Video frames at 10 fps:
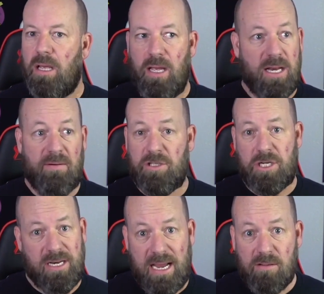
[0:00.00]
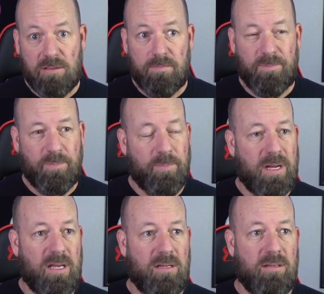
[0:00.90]
It never shut down,
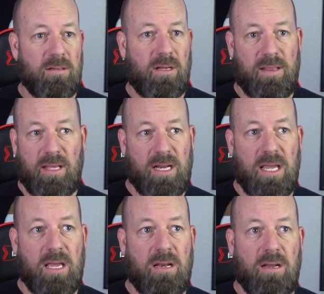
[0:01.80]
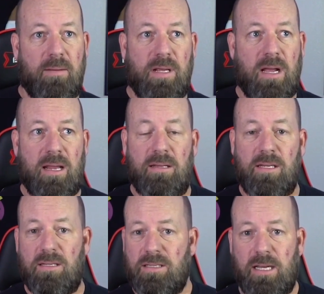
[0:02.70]
but then again, I mean, I
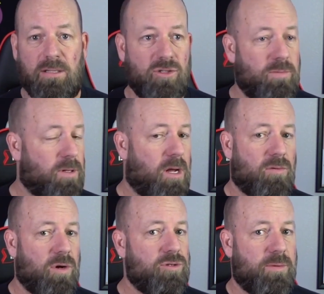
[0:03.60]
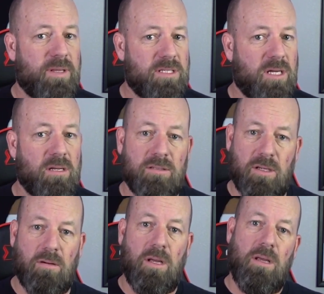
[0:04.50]
didn't take a super long road trip in the sun,
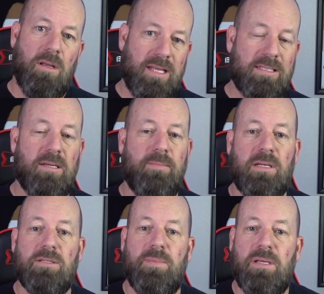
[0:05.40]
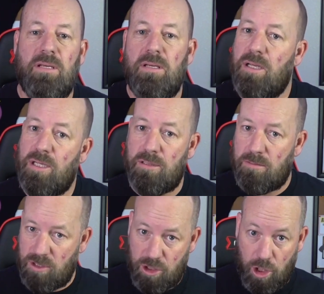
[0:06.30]
so that's something else to be
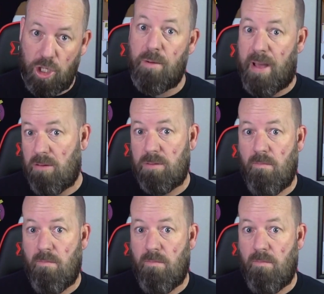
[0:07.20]
concerned about.